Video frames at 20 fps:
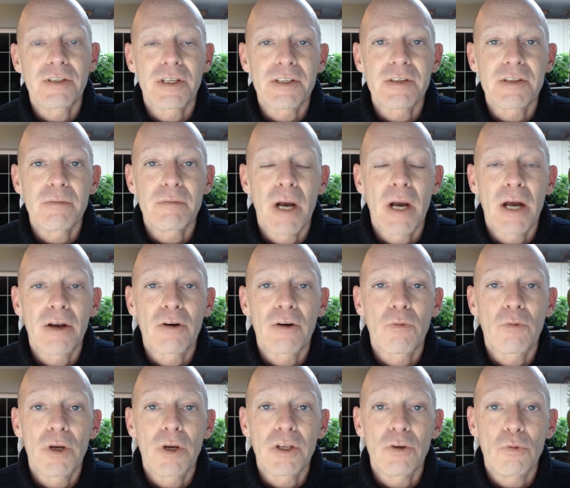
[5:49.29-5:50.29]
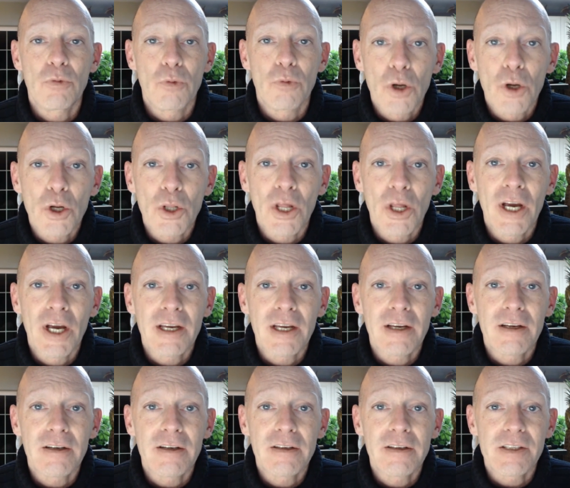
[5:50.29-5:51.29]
It doesn't matter what you look like.